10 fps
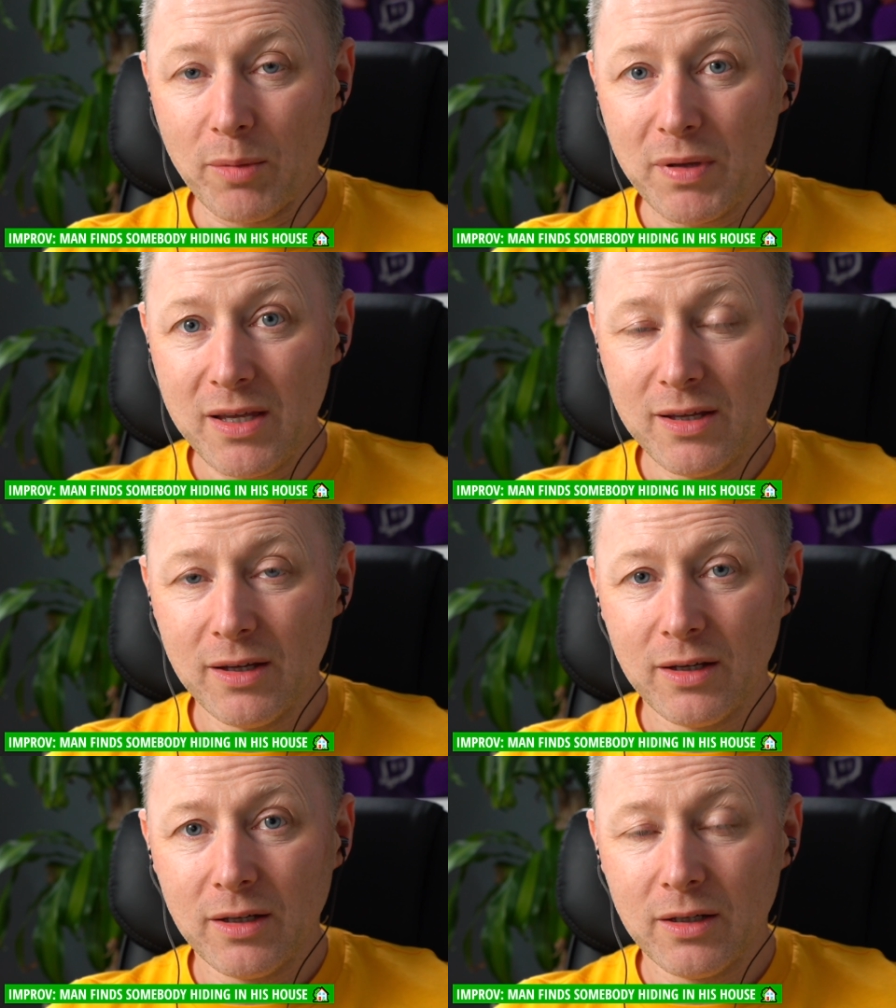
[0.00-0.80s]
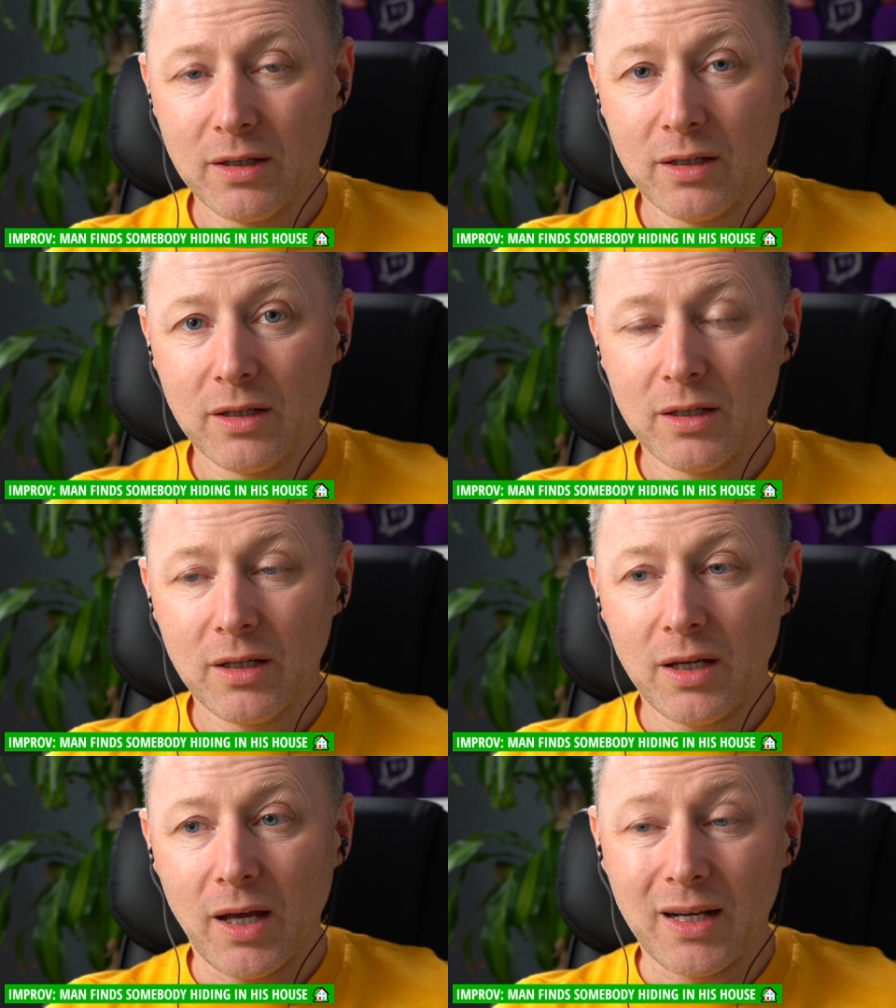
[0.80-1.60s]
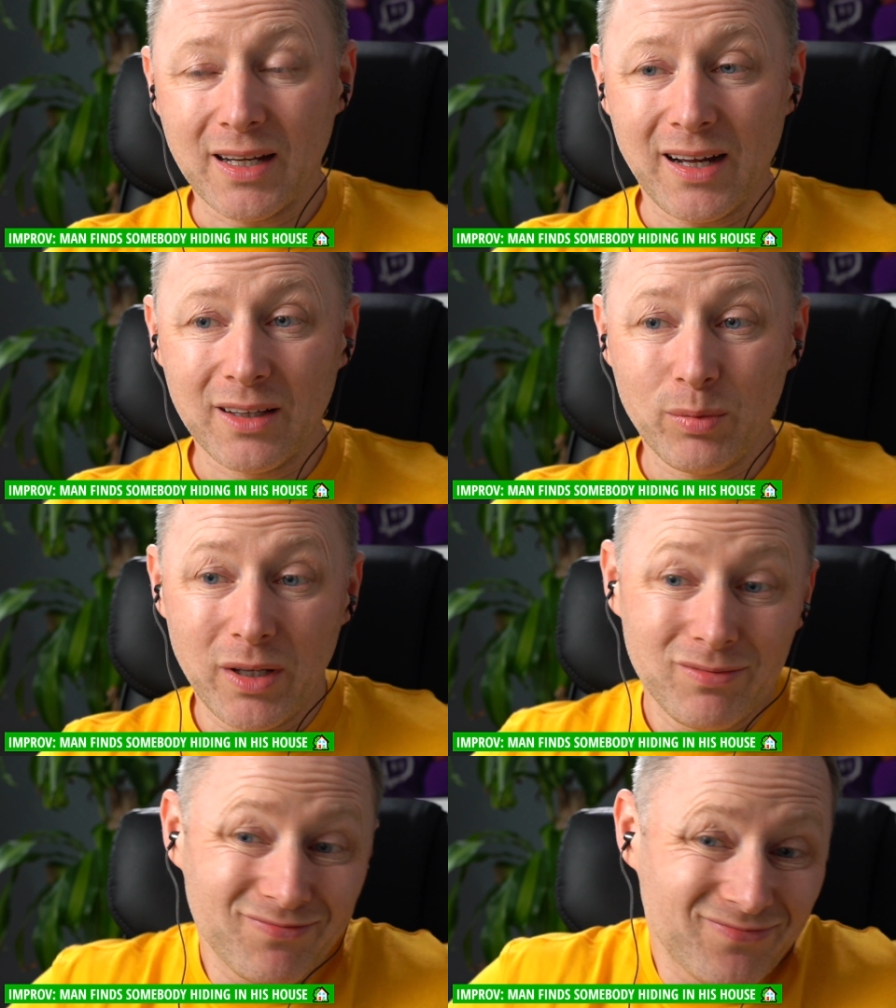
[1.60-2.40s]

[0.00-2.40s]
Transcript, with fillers: to be. And the guard went,